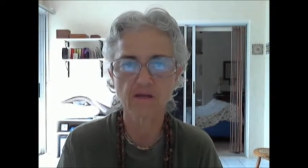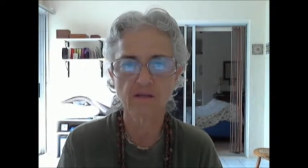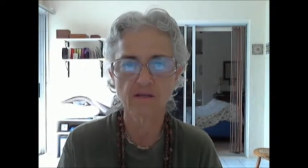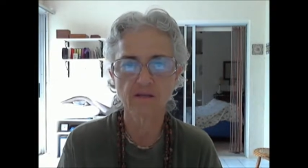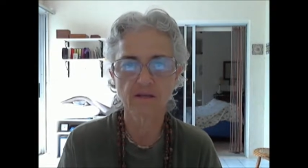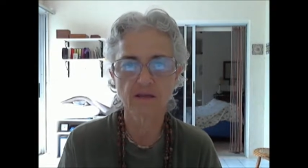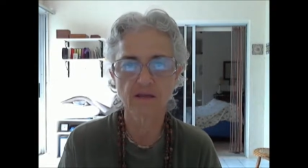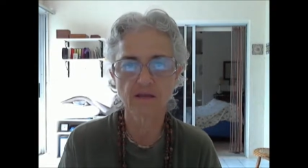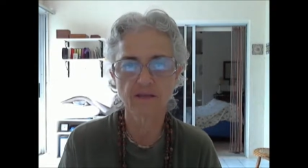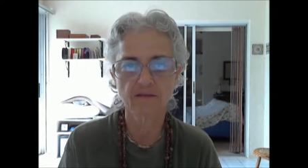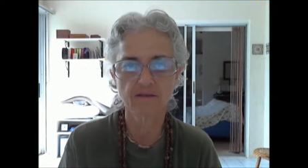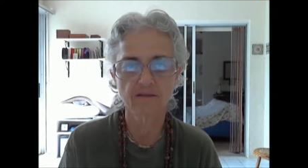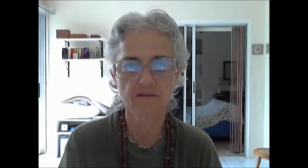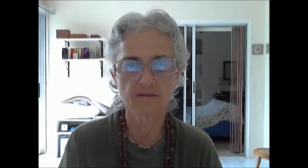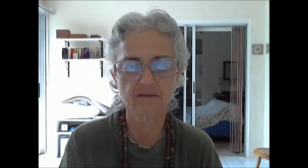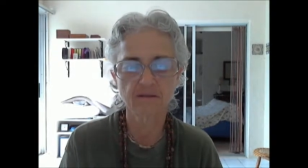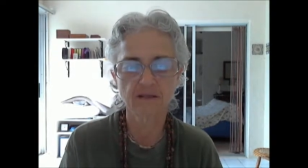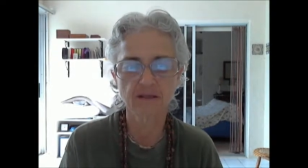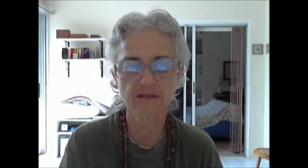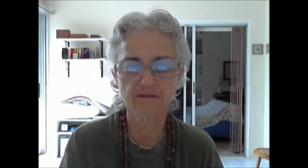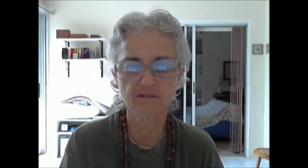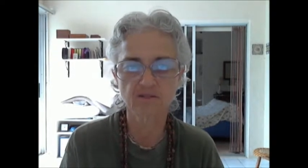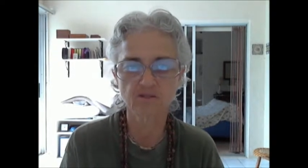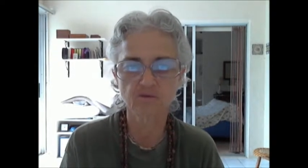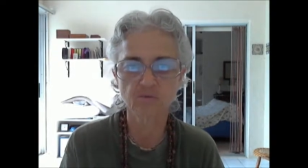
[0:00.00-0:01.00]

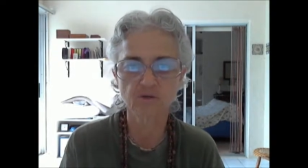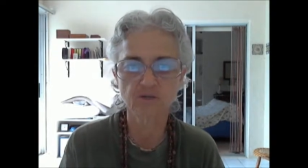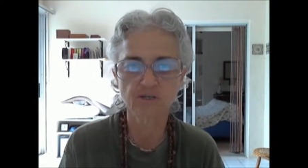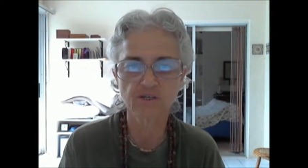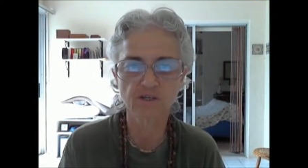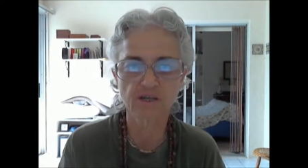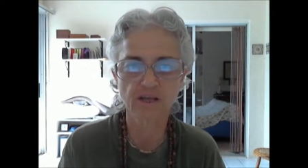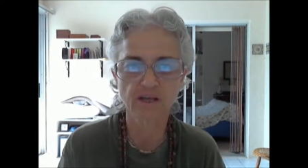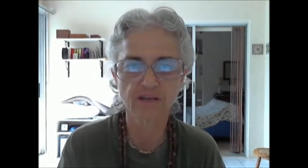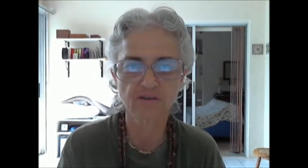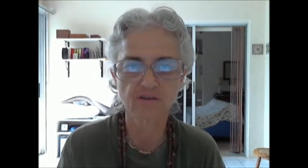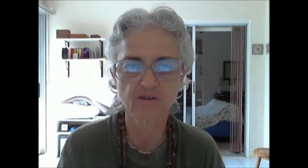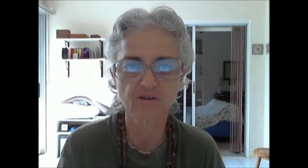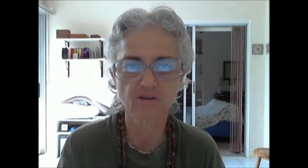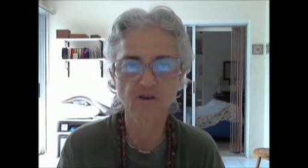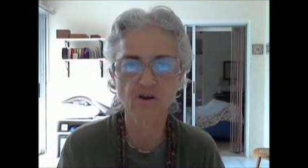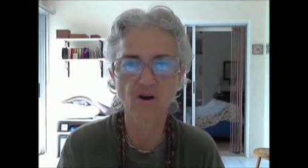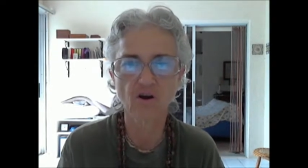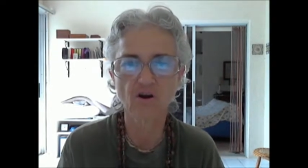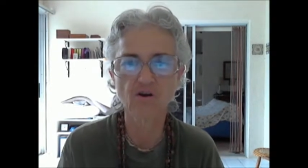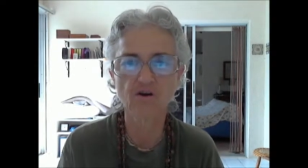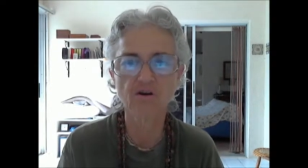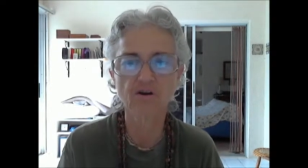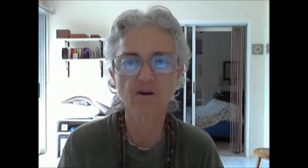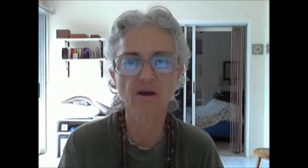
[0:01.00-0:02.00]
That switch gets
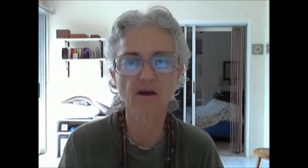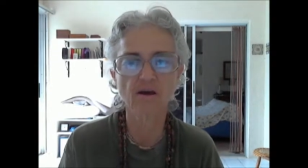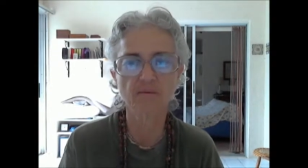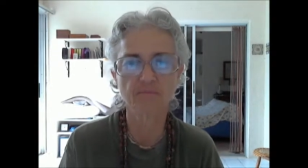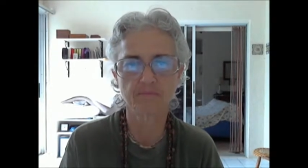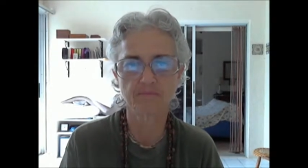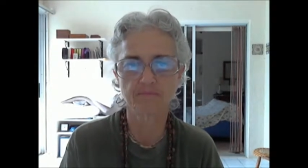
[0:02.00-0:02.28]
turned up,